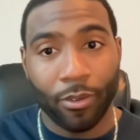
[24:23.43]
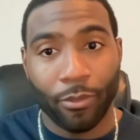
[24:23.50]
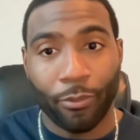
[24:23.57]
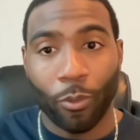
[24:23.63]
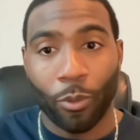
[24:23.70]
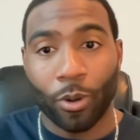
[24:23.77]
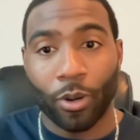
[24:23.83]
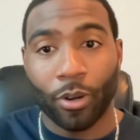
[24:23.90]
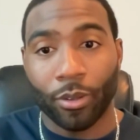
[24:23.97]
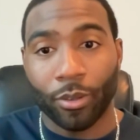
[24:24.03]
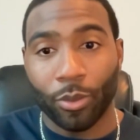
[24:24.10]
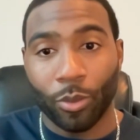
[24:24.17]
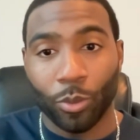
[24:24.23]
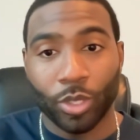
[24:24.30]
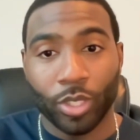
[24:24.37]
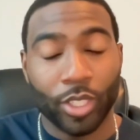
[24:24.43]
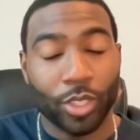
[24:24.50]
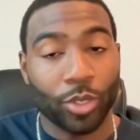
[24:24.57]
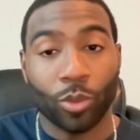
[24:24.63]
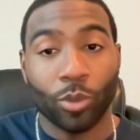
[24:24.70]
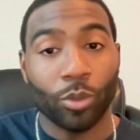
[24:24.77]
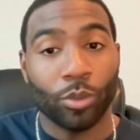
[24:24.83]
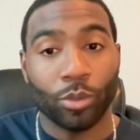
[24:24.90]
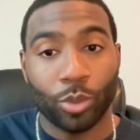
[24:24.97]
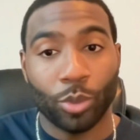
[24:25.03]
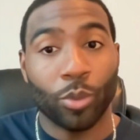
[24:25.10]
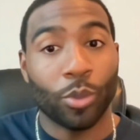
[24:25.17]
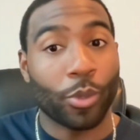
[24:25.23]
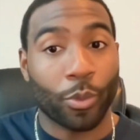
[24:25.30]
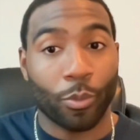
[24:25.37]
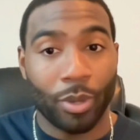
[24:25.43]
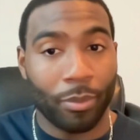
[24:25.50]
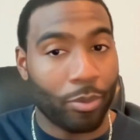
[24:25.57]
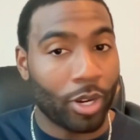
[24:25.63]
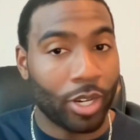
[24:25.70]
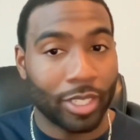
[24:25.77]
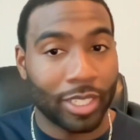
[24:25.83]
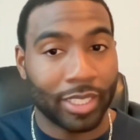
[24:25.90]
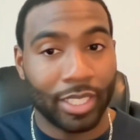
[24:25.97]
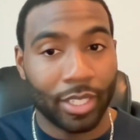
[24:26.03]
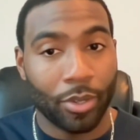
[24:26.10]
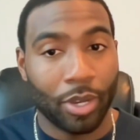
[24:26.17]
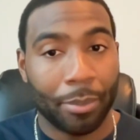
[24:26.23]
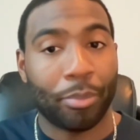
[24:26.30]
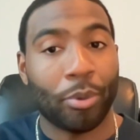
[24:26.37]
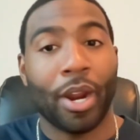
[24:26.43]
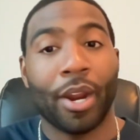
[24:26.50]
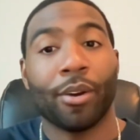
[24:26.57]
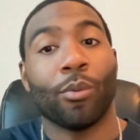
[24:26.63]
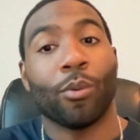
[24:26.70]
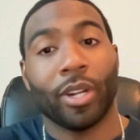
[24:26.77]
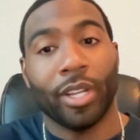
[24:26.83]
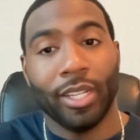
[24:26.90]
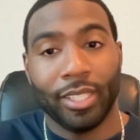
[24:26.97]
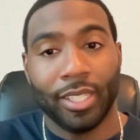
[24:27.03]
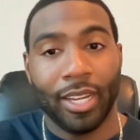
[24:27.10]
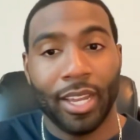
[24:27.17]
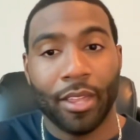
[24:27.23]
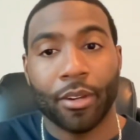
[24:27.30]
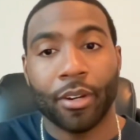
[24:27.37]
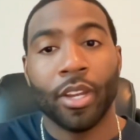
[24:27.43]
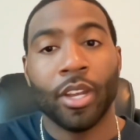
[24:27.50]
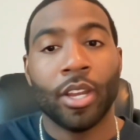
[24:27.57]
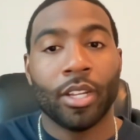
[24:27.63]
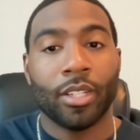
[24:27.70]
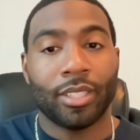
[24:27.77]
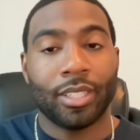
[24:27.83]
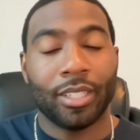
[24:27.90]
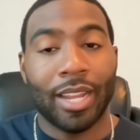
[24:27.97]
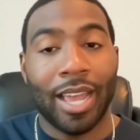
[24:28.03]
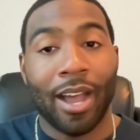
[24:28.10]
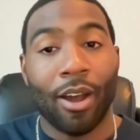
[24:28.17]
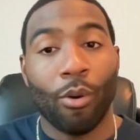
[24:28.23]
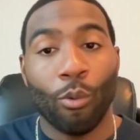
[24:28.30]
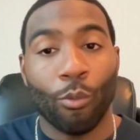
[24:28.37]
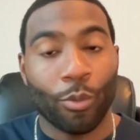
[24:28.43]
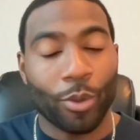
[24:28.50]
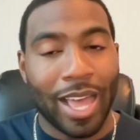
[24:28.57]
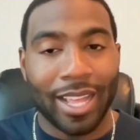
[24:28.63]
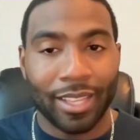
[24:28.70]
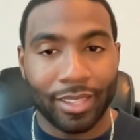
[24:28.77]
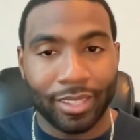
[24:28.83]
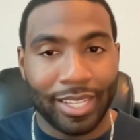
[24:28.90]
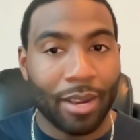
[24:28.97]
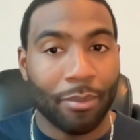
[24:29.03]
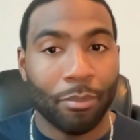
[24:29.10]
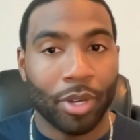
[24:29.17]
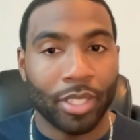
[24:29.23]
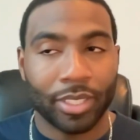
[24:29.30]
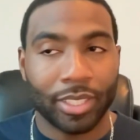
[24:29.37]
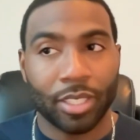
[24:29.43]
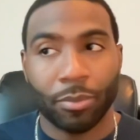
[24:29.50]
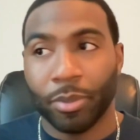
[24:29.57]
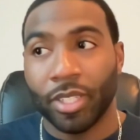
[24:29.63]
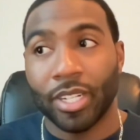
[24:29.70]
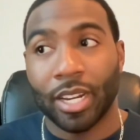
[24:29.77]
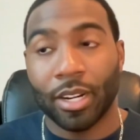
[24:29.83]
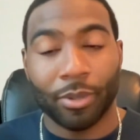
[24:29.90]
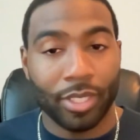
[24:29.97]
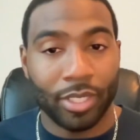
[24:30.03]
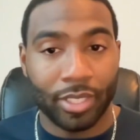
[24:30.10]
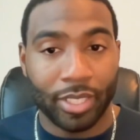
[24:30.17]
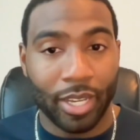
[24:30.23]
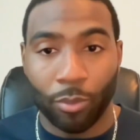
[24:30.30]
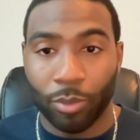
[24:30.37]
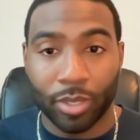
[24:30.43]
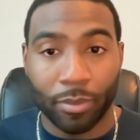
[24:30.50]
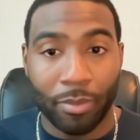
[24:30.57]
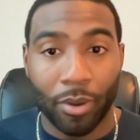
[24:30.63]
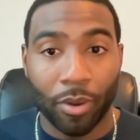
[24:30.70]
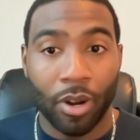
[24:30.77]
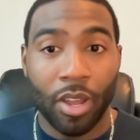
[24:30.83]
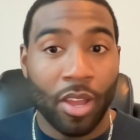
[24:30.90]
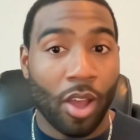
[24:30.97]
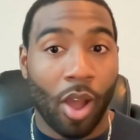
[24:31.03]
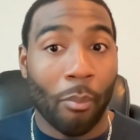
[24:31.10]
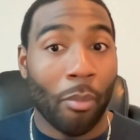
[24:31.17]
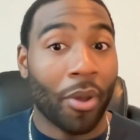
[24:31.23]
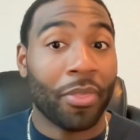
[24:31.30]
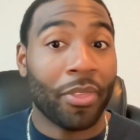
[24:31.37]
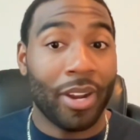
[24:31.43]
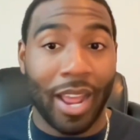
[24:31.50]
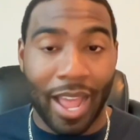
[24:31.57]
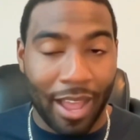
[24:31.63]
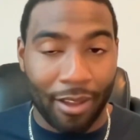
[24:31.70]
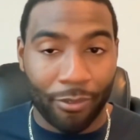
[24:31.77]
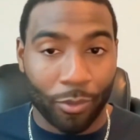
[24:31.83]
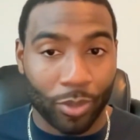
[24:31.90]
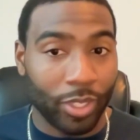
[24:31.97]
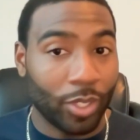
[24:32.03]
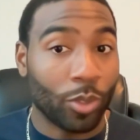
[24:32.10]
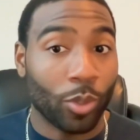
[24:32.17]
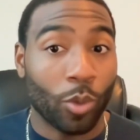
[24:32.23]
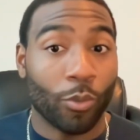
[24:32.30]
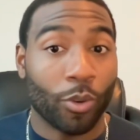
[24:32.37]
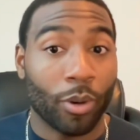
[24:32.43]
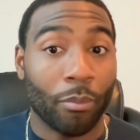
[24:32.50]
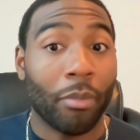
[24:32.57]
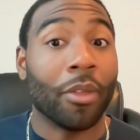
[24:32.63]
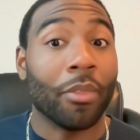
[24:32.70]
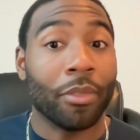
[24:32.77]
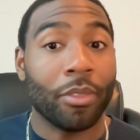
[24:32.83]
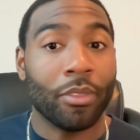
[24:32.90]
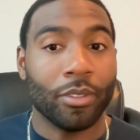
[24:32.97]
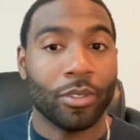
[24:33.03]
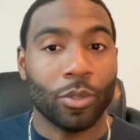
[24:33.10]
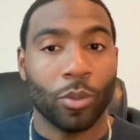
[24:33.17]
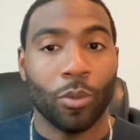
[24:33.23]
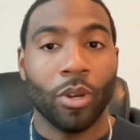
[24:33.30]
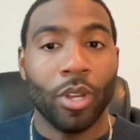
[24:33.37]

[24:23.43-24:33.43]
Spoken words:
for those initial 2 to 3 projects that you had prior to working together, to now over that 10 months, let's be generous and say it was about a month and a half or a little over a month. So